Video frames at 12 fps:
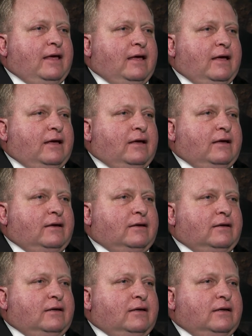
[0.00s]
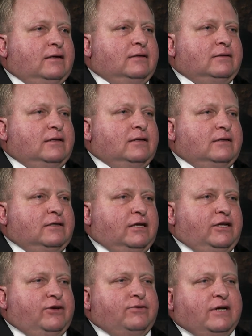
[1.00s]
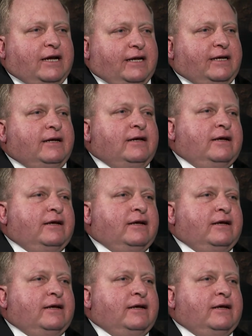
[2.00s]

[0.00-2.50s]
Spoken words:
the UK,